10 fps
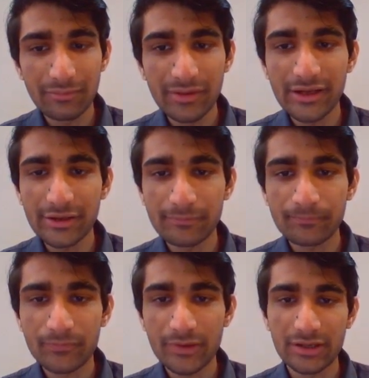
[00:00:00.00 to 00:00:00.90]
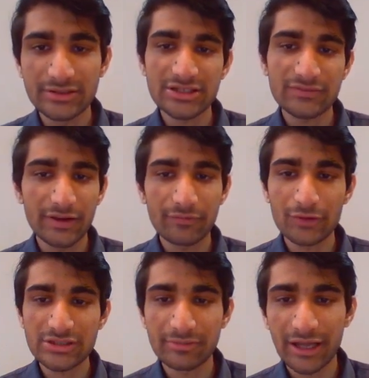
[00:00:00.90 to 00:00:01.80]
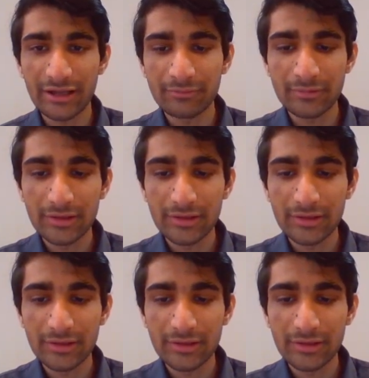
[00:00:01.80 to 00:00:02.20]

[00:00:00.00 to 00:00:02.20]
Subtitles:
medium, just wait for some time.